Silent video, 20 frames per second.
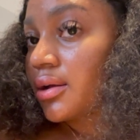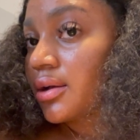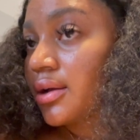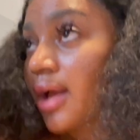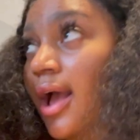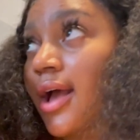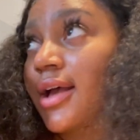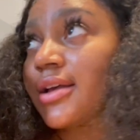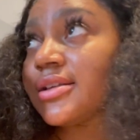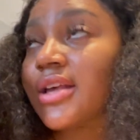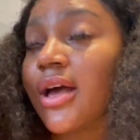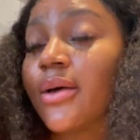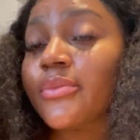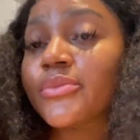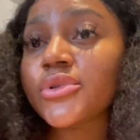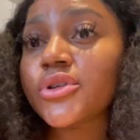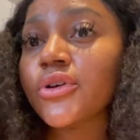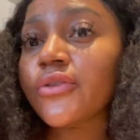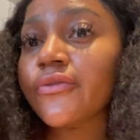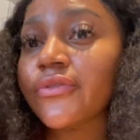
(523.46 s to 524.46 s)
Guys,
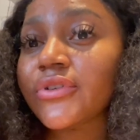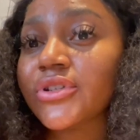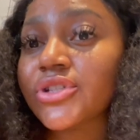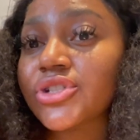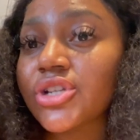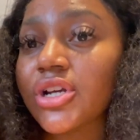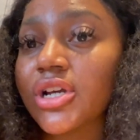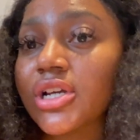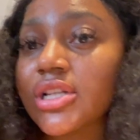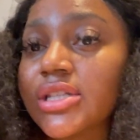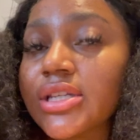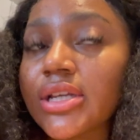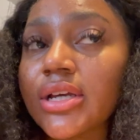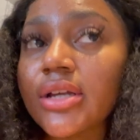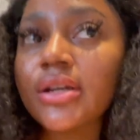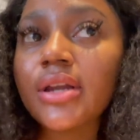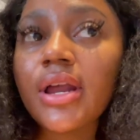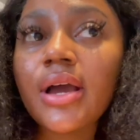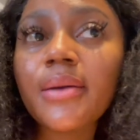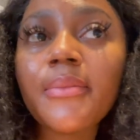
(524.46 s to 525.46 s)
I'm so
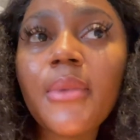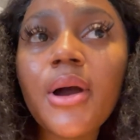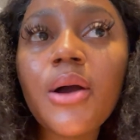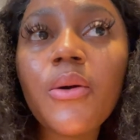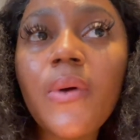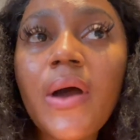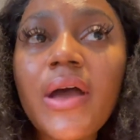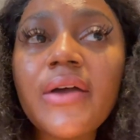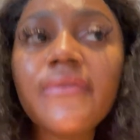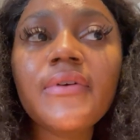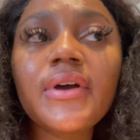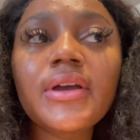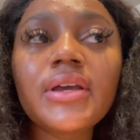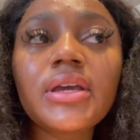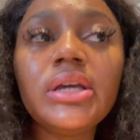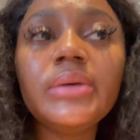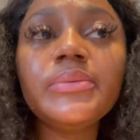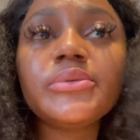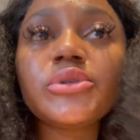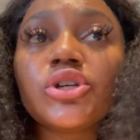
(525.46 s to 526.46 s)
frustrated. Like, my Wi-Fi
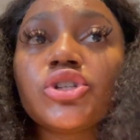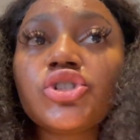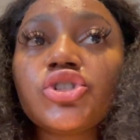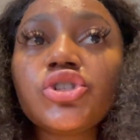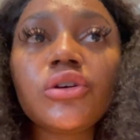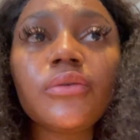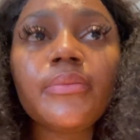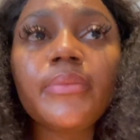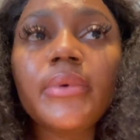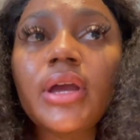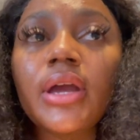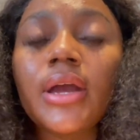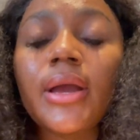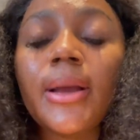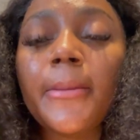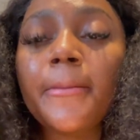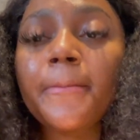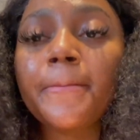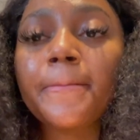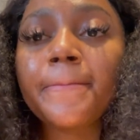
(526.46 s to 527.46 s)
keeps on
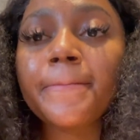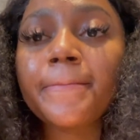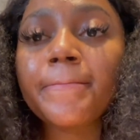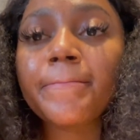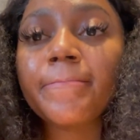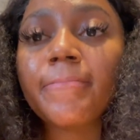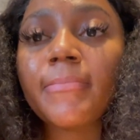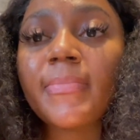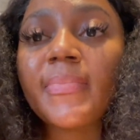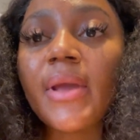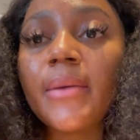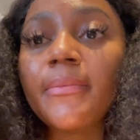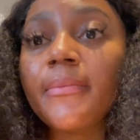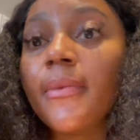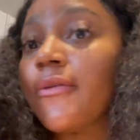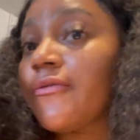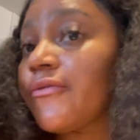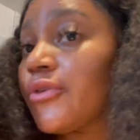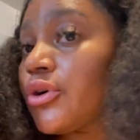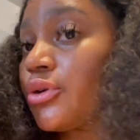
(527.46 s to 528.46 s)
tripping.
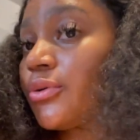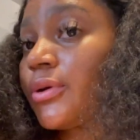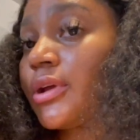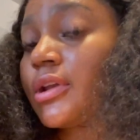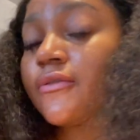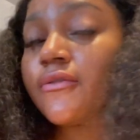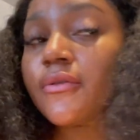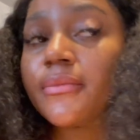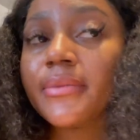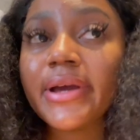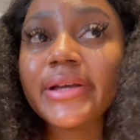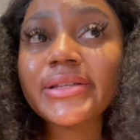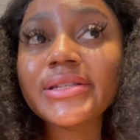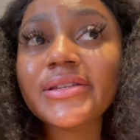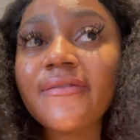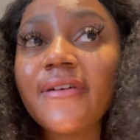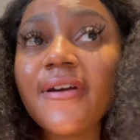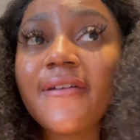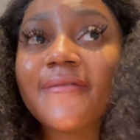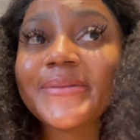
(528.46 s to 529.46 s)
My phone went from
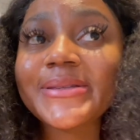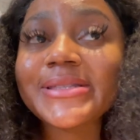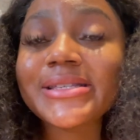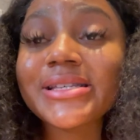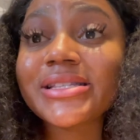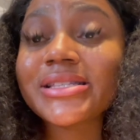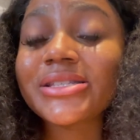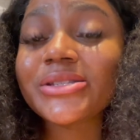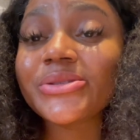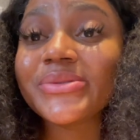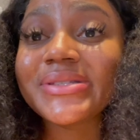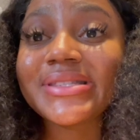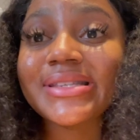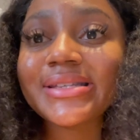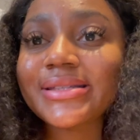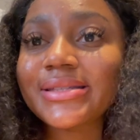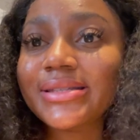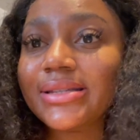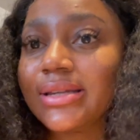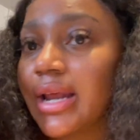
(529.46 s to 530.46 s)
95% to
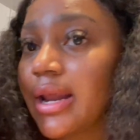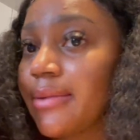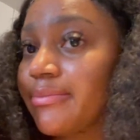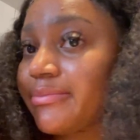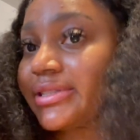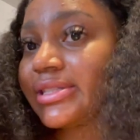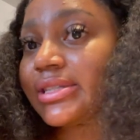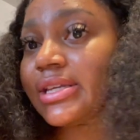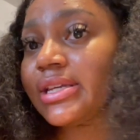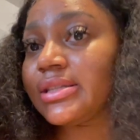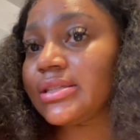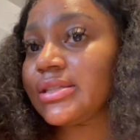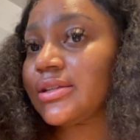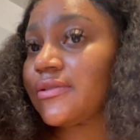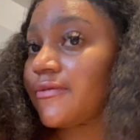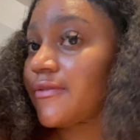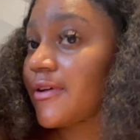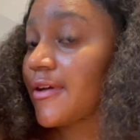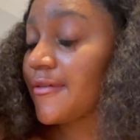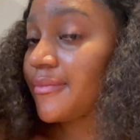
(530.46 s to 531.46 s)
69%
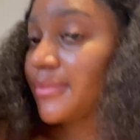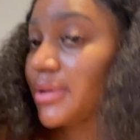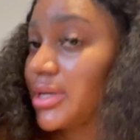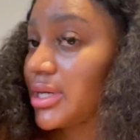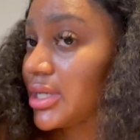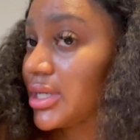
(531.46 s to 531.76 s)
in 5 minutes.